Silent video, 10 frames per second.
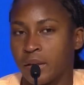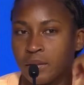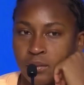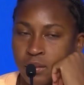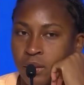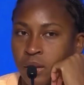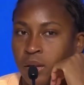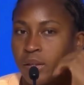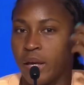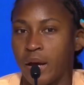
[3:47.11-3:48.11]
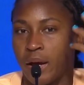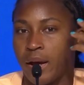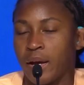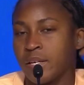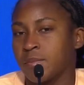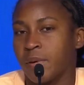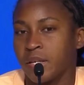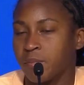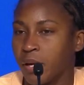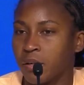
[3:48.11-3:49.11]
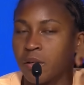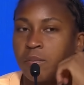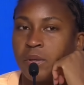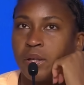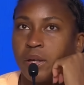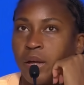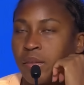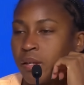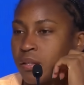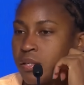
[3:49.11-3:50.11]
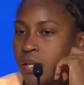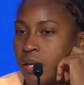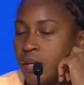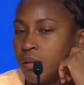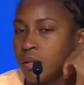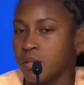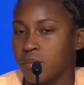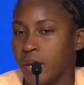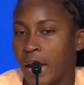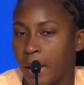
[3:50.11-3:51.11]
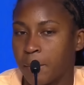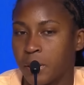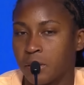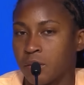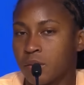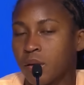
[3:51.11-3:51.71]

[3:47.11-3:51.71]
And yeah, I expect better, but at the end of the day, it happened.